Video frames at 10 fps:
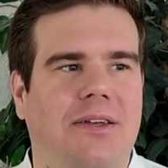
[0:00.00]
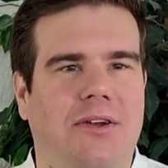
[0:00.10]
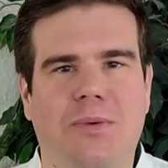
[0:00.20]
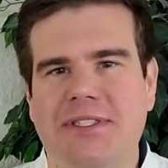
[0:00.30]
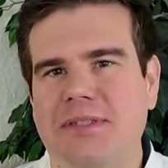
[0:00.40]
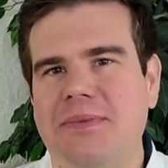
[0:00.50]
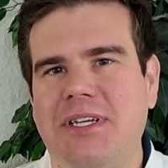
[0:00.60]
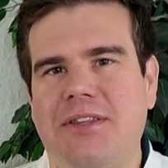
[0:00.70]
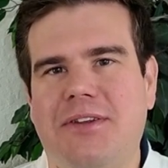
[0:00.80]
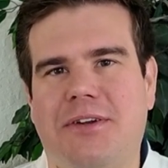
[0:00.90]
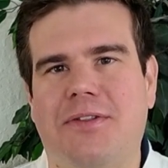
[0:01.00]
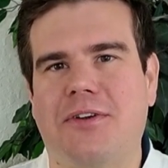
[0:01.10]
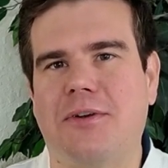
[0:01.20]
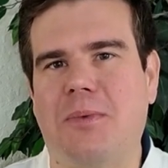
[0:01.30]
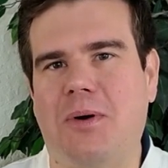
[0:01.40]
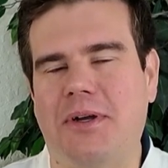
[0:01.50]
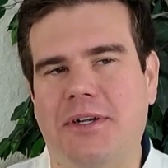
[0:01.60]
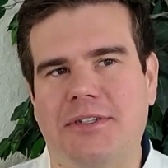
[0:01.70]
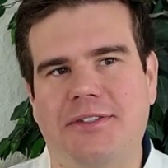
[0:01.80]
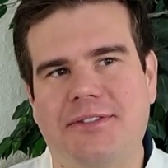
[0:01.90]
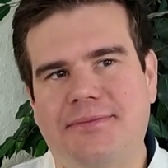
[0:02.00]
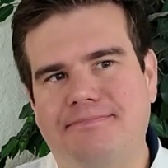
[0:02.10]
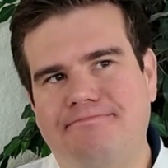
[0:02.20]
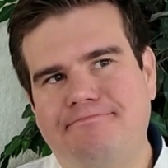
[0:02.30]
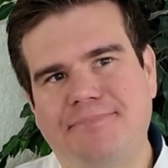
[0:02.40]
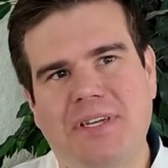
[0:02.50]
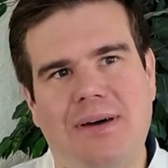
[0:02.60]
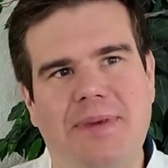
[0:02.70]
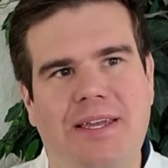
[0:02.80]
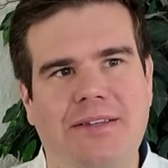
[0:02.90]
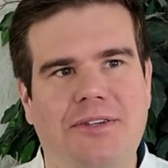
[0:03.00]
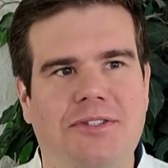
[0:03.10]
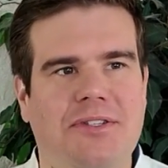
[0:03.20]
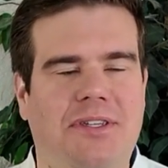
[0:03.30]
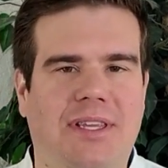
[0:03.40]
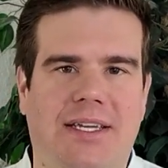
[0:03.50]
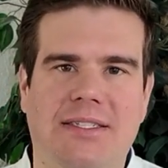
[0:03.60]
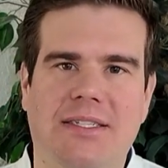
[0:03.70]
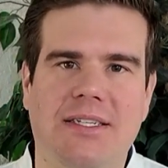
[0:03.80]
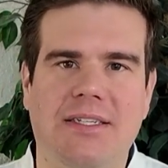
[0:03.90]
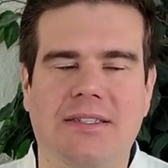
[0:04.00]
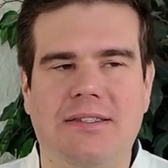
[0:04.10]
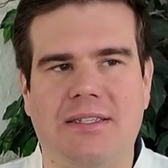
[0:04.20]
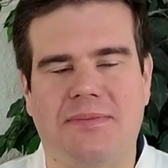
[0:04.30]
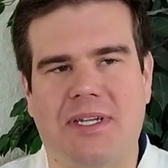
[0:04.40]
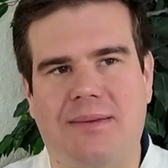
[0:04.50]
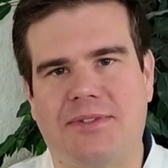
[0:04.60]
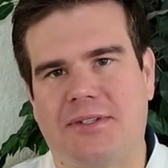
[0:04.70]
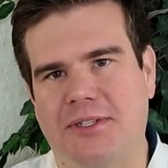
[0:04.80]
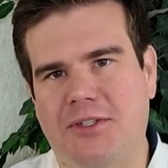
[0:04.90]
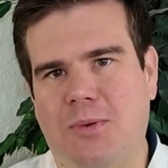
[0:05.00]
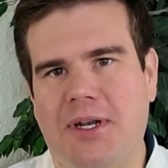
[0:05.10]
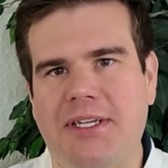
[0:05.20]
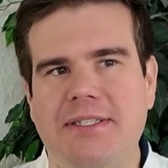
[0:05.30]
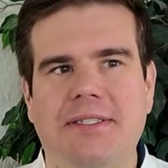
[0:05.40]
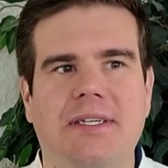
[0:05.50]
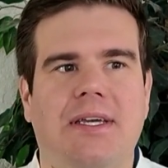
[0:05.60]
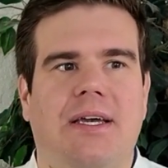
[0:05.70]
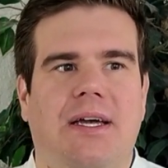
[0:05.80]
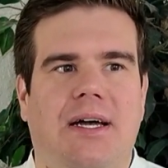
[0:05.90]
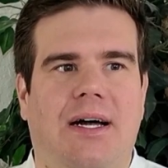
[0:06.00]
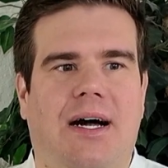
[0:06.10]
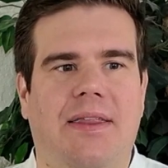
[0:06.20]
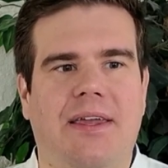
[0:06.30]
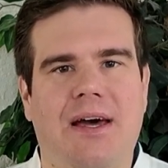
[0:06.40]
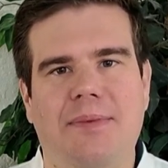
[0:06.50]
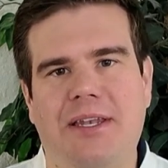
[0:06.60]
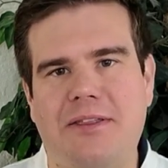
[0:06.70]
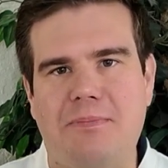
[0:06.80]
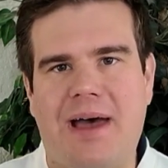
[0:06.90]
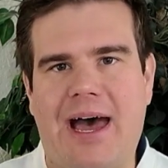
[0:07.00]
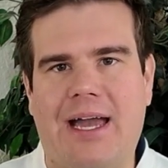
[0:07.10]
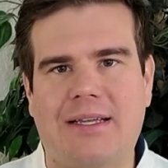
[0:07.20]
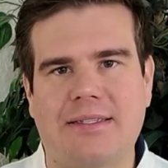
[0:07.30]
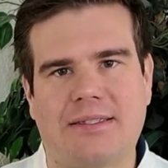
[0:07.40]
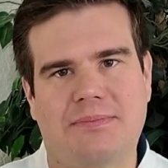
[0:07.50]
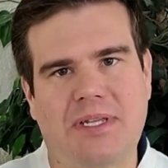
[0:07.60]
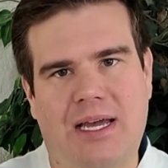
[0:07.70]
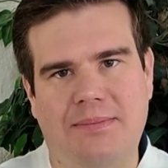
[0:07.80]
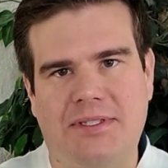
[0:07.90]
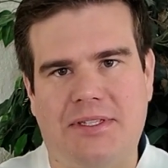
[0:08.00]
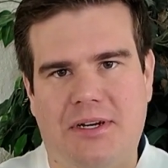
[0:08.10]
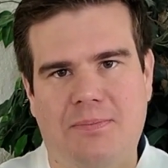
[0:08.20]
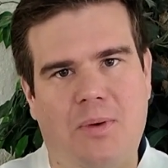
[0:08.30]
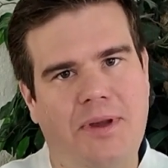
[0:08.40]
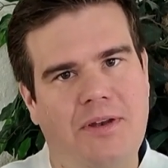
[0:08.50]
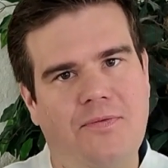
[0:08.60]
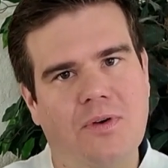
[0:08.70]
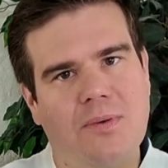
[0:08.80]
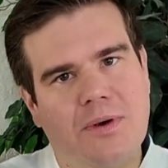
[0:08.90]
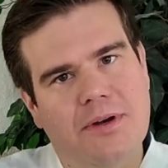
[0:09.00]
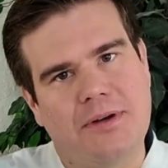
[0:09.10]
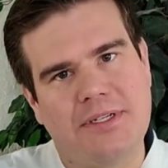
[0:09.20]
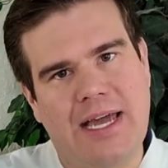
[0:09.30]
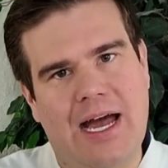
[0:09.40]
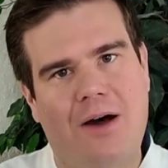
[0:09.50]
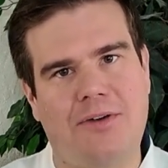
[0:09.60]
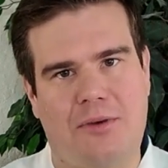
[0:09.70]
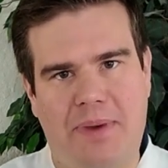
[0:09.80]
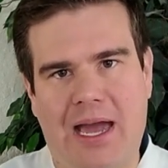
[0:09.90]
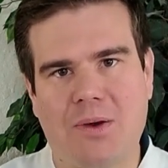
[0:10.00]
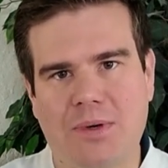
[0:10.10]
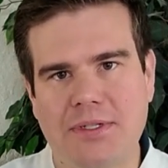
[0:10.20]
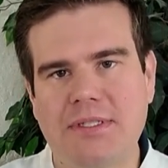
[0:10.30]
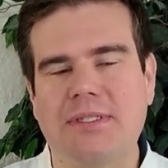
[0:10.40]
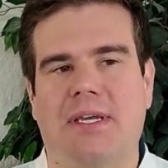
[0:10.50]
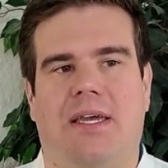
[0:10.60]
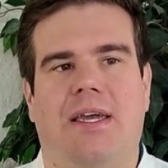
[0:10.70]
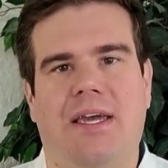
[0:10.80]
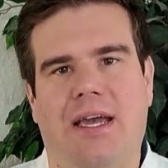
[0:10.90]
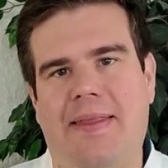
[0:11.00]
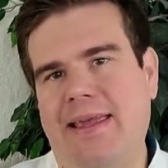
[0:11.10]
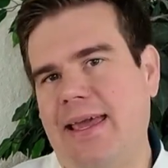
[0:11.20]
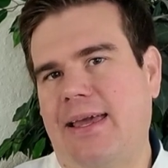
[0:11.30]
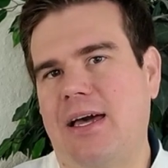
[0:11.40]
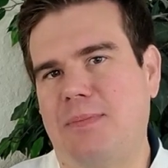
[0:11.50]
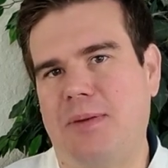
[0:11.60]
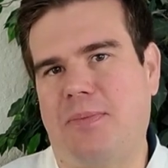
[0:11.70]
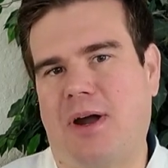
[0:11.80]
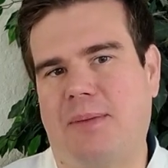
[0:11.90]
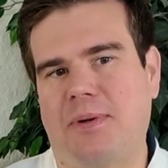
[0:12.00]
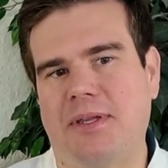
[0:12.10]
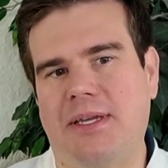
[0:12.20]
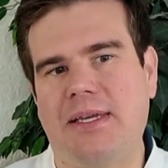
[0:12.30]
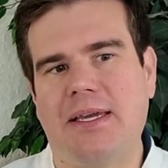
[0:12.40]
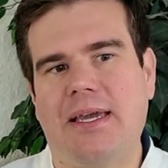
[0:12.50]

Your wisdom teeth or your third molars come in usually in late teens, sometimes early 20s. They come in the back. Sometimes they're pointed forward or down or backwards, and they can't come in properly.